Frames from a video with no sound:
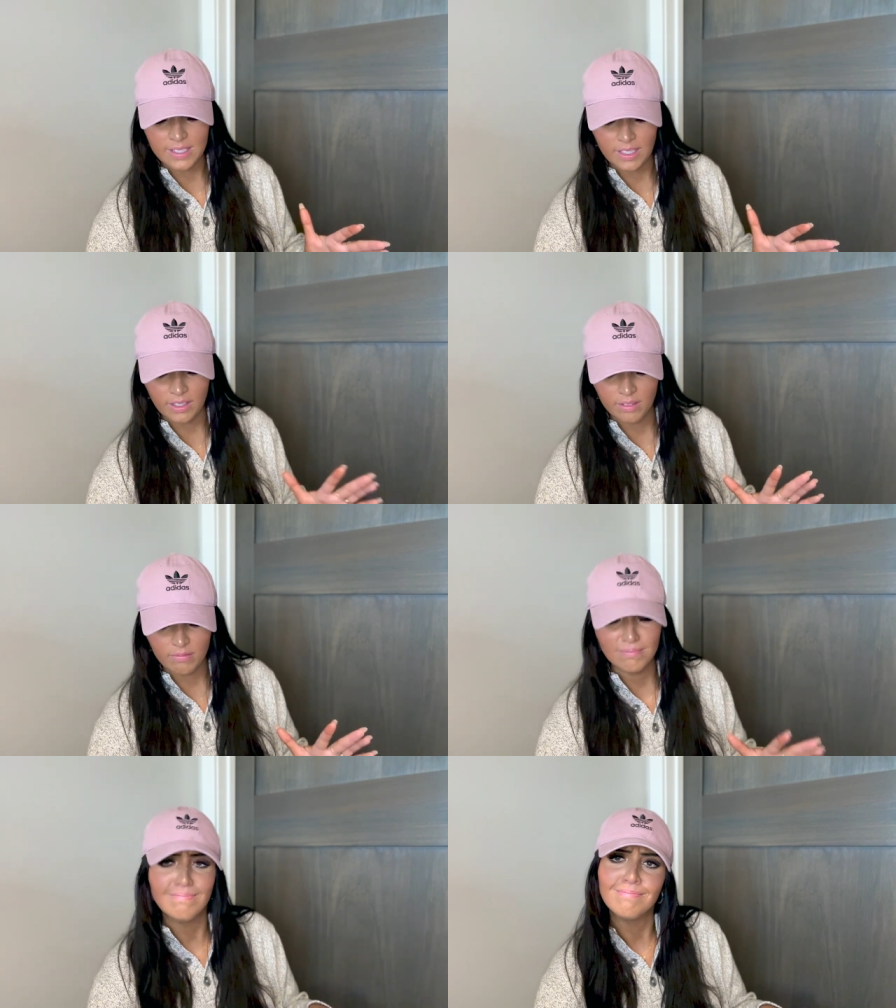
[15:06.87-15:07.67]
and
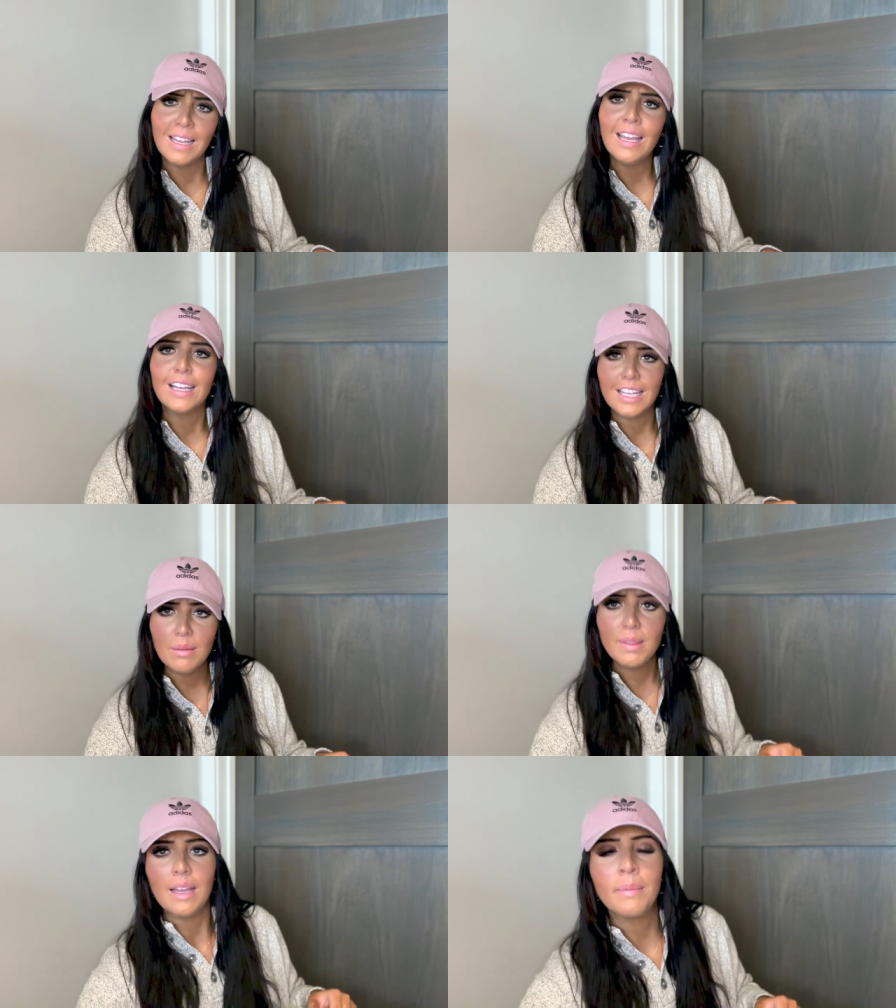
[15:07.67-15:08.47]

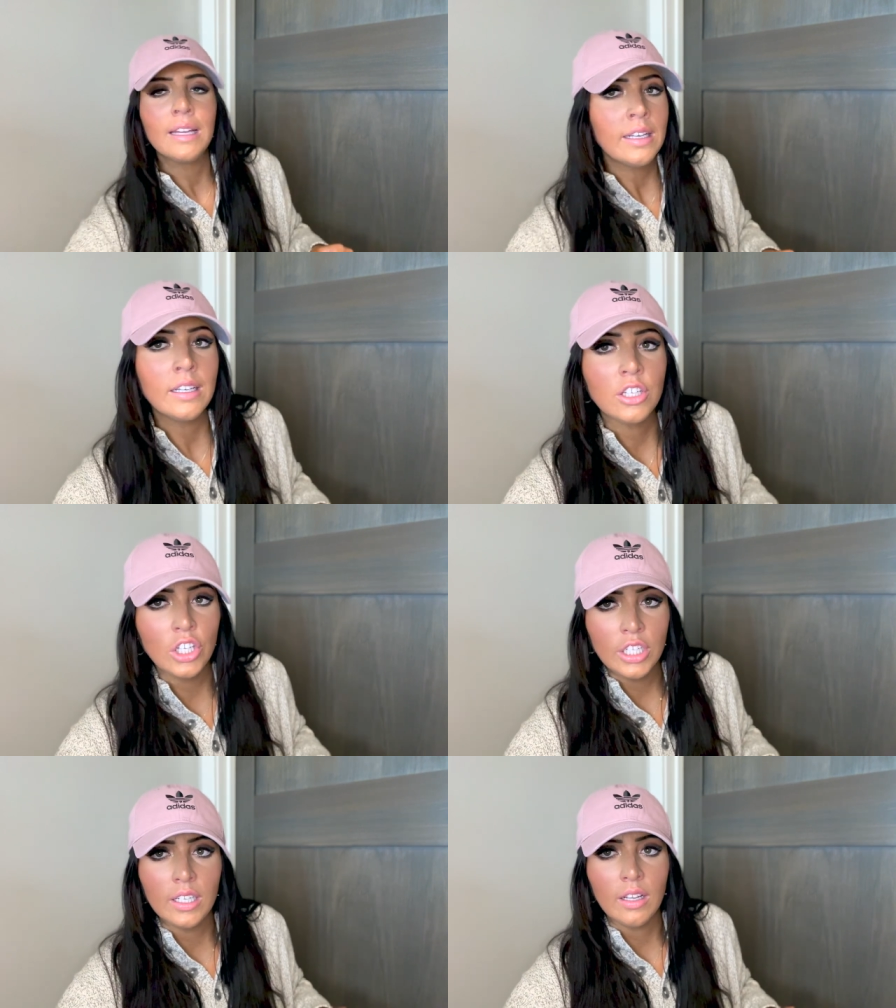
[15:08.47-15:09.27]
keep them in
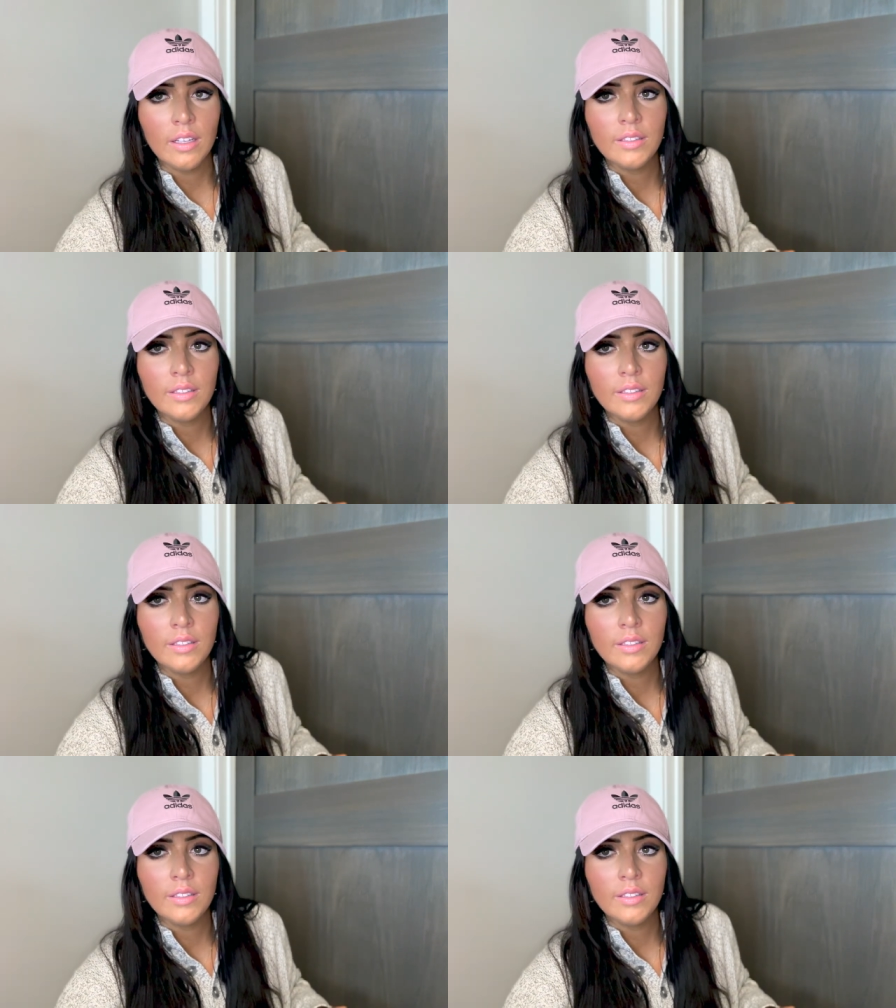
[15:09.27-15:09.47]
good